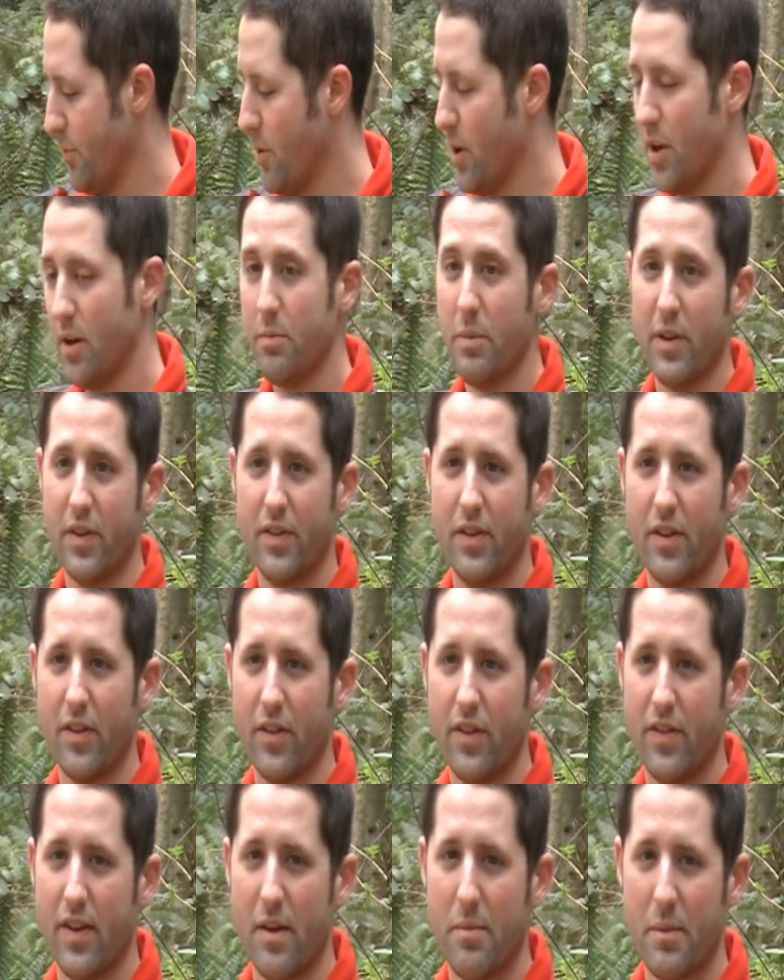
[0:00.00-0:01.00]
one, but still the
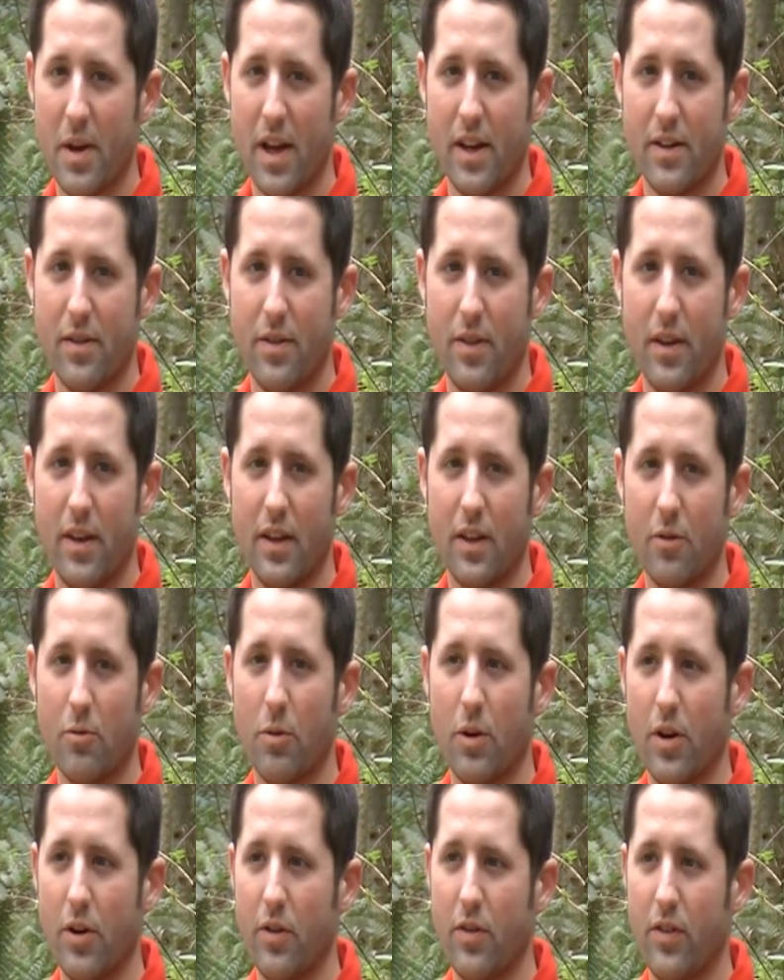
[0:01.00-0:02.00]
same kind of thing,
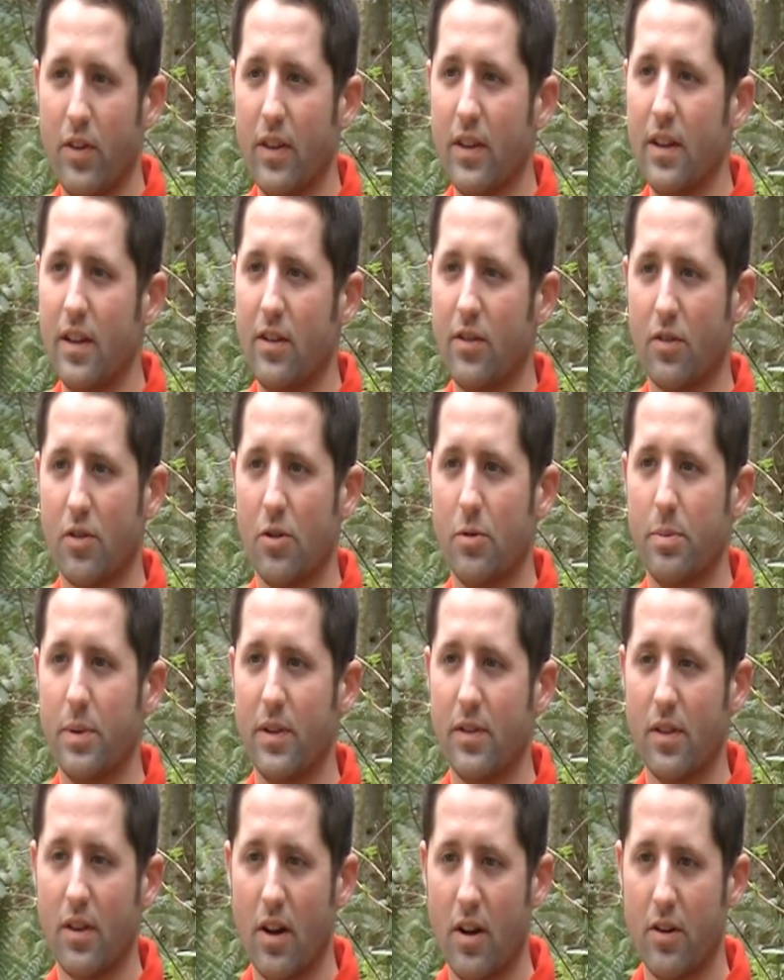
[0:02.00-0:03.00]
where you see that each group
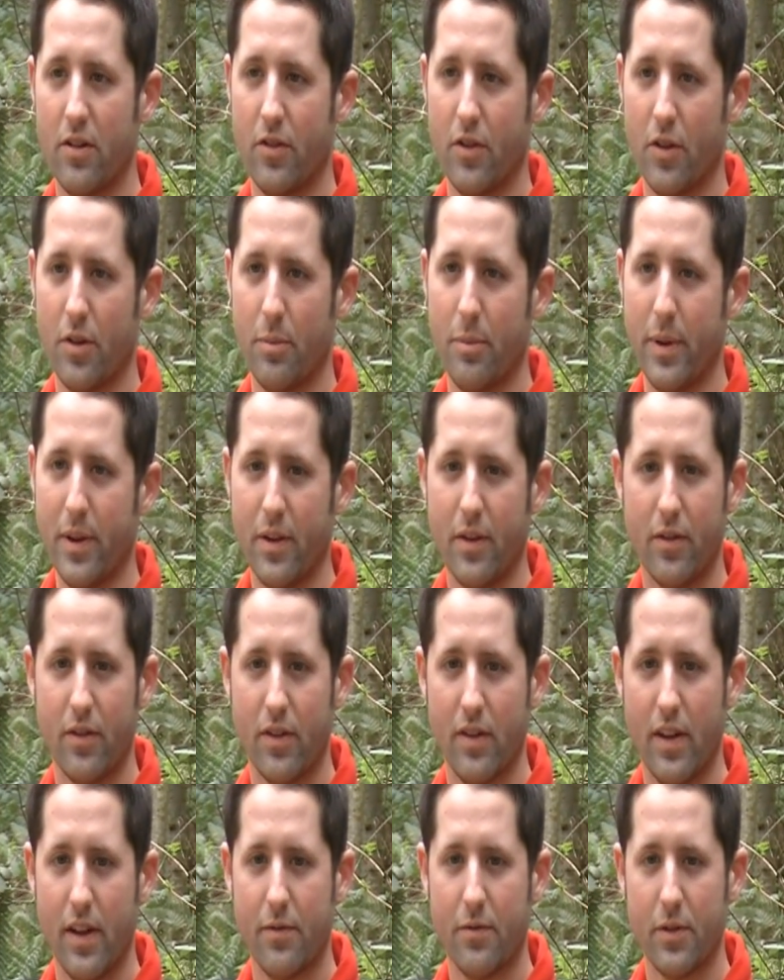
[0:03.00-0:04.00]
is larger, but there's a
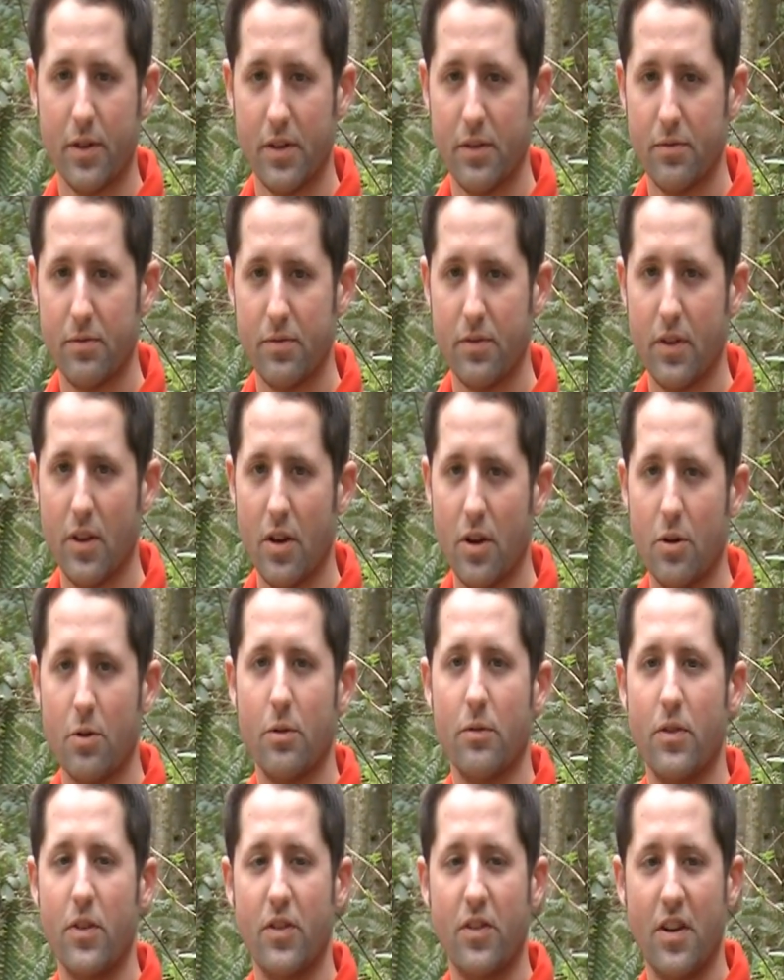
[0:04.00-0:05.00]
definite flow
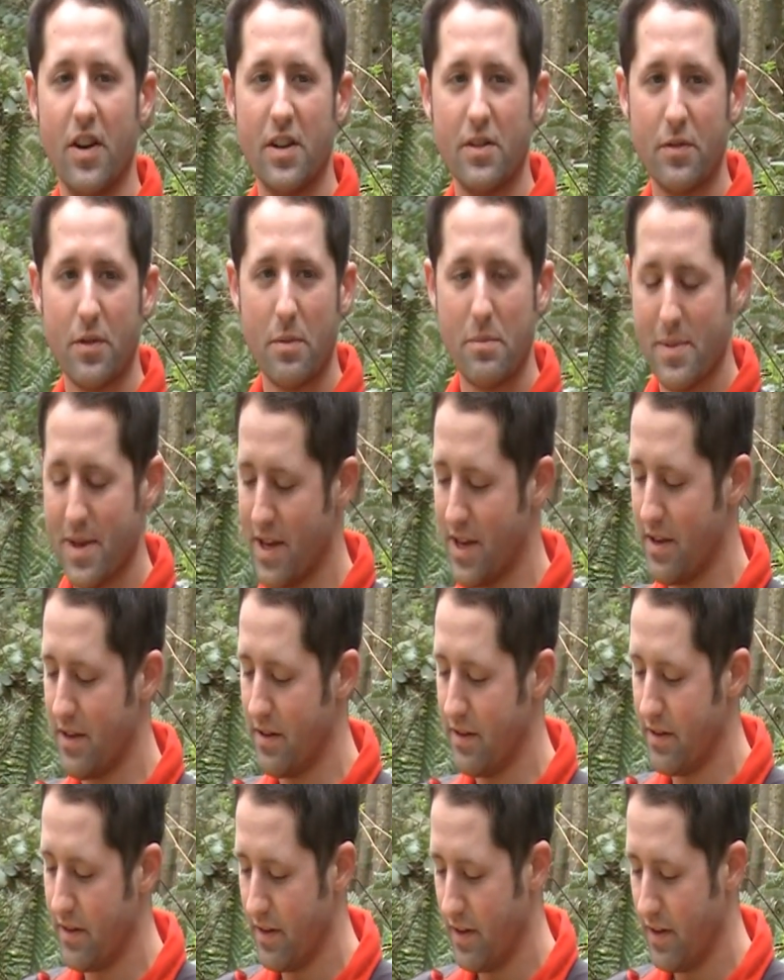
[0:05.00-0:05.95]
of the chain of command.